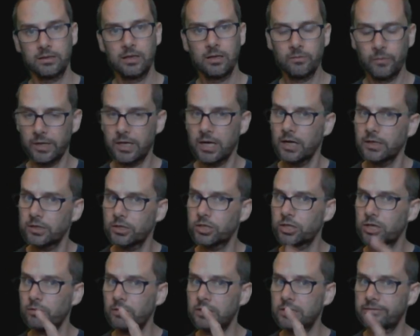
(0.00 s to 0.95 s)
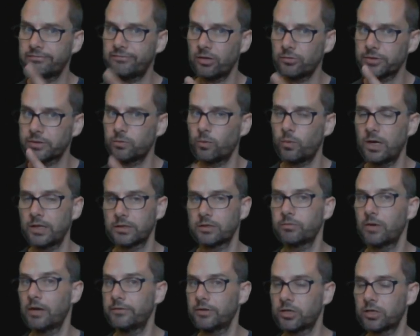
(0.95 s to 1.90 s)
We can't just show it's false once,
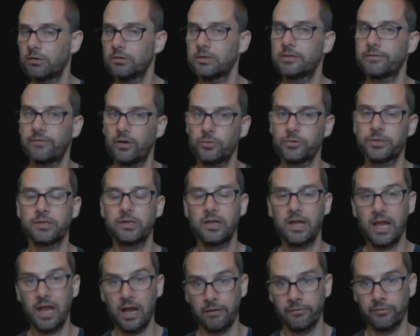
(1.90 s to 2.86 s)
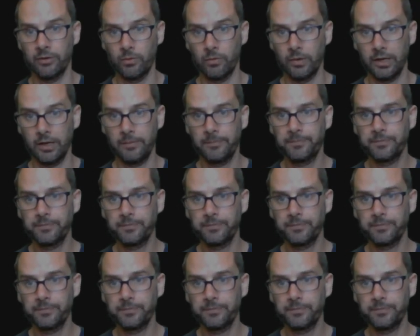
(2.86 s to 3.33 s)
we have to show it's false everywhere.